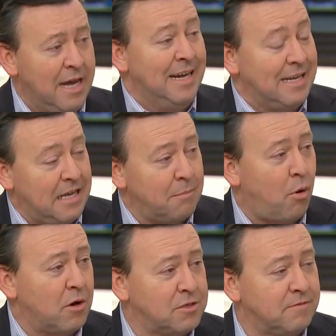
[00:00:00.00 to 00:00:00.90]
to get
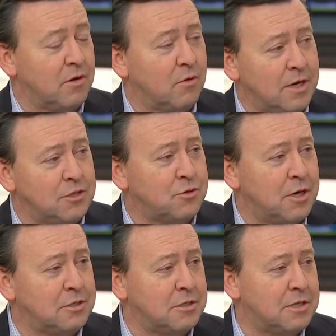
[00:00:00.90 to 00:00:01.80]
partisan voter
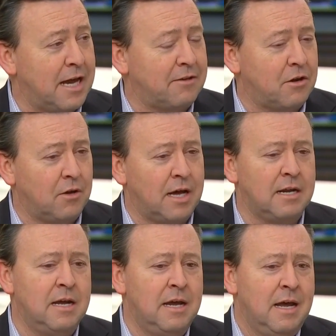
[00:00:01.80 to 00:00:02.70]
registration in South Carolina.
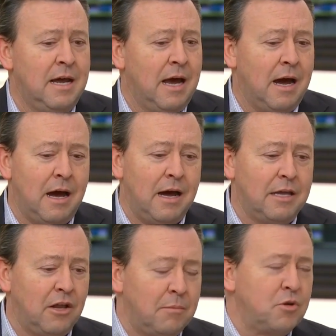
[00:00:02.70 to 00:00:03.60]
You
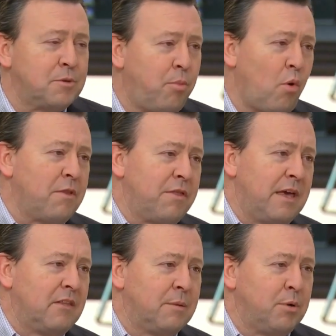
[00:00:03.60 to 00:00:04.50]
know, the most important
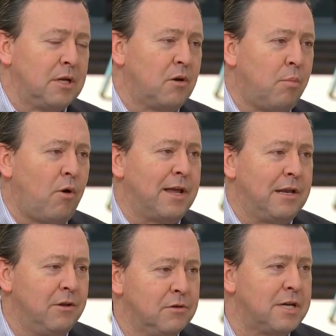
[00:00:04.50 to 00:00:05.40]
thing that a political party
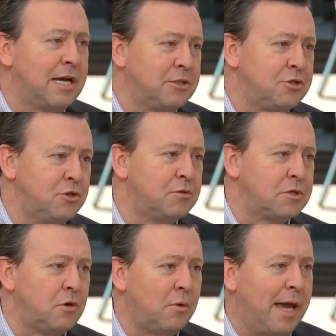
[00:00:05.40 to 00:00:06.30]
can do is actually choose
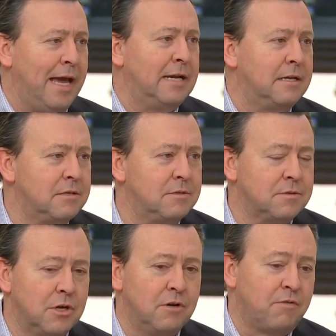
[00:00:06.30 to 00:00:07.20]
its own candidates.
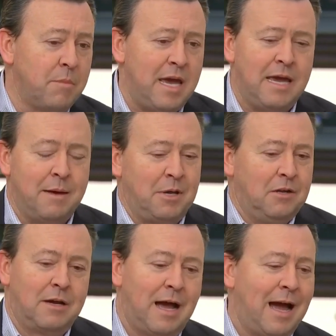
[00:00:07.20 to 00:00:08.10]
So for me, I mean,
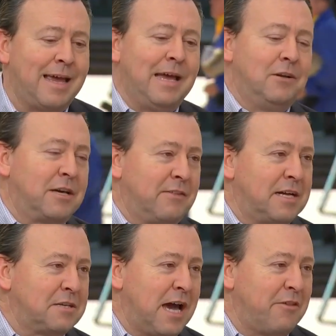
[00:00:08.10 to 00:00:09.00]
look, I can't look at
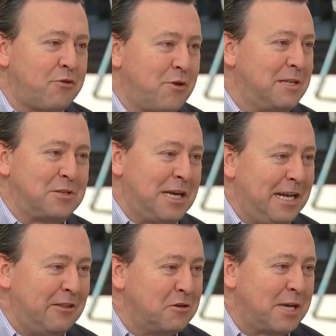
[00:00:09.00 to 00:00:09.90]
that side of the street and see any
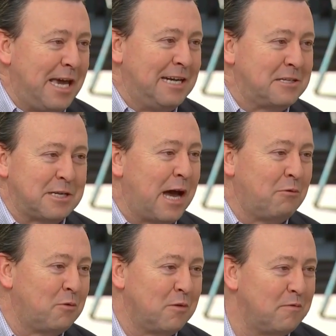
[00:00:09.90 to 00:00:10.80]
of those candidates that I
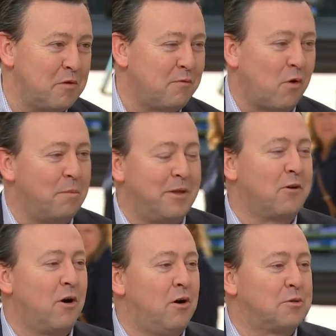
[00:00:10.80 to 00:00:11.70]
would want to vote for. I mean,
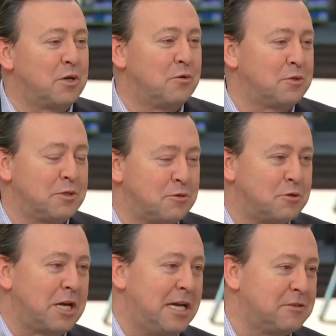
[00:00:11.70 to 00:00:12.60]
they're all socialists or
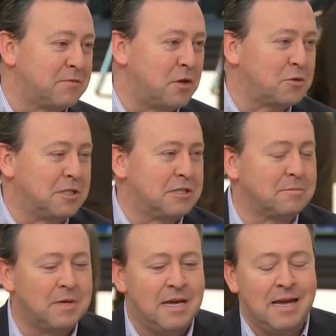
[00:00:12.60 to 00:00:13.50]
shades of
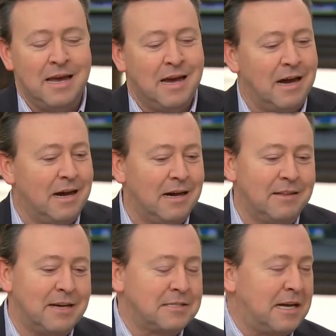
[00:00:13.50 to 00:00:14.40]
socialism.
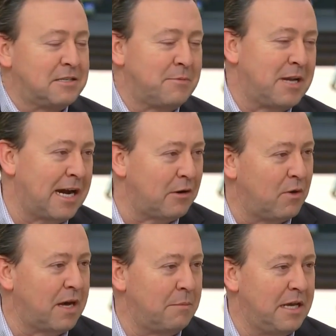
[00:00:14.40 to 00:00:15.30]
That's not something I could
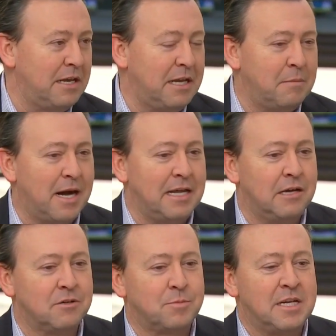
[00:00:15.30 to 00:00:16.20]
recommend to anybody
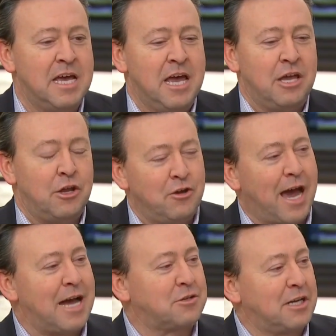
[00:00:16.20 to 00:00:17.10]
else. But you
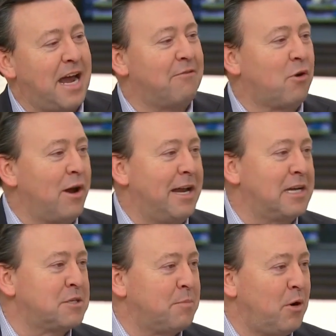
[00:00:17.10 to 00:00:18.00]
guys are going to have the great
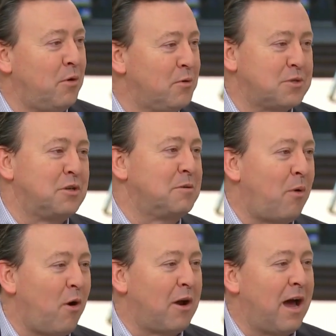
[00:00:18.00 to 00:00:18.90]
exit polls. So
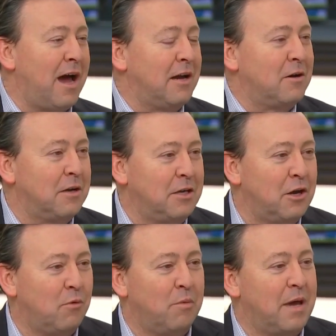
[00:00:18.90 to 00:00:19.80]
tomorrow night,
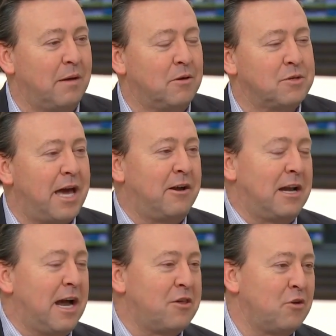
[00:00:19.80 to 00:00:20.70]
we'll be able, or Saturday
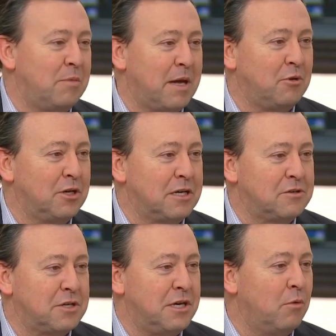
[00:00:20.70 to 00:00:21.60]
night, you'll be to look and
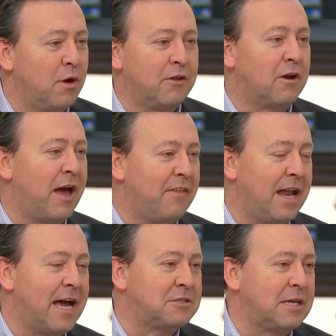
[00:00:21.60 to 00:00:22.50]
see whether or not
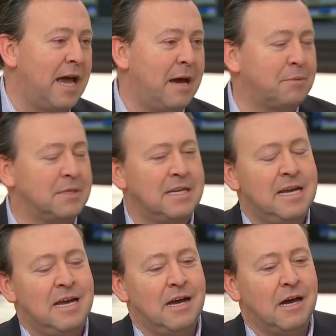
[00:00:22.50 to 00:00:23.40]
that actually happened.
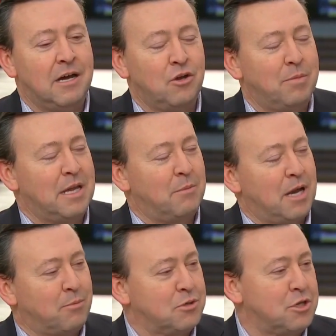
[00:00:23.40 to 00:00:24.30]
You'll be in a
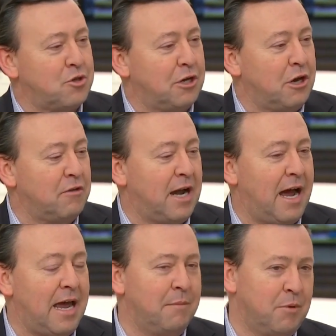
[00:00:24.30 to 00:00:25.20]
better position to know than
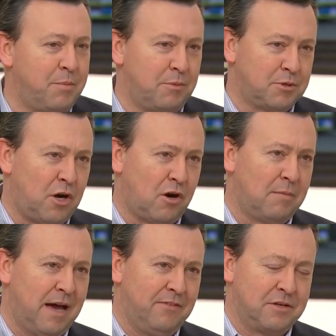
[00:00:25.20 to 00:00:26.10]
I am. But people talk
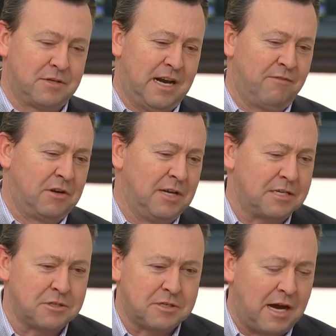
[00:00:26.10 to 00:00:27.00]
about this in every
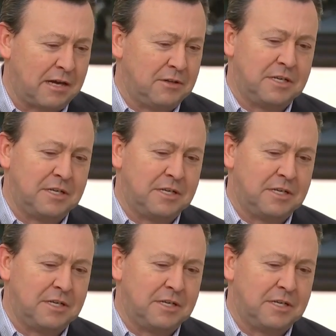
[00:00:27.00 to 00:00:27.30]
election cycle, in